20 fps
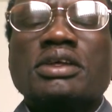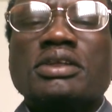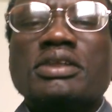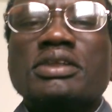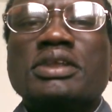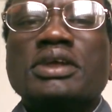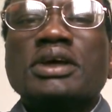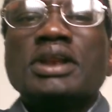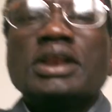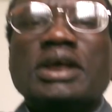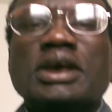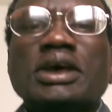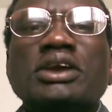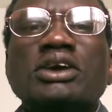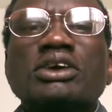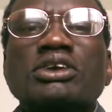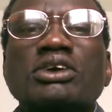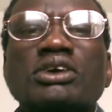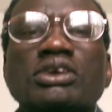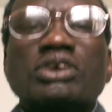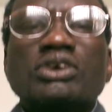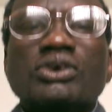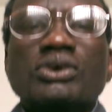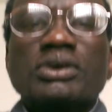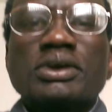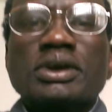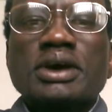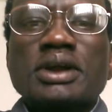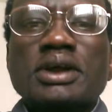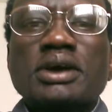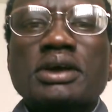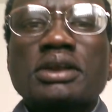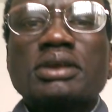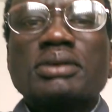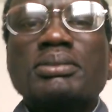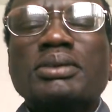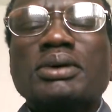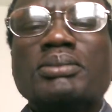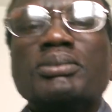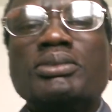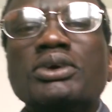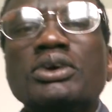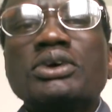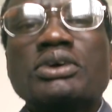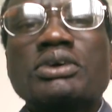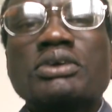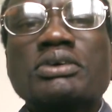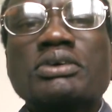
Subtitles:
late Dr. John Garang the Mabio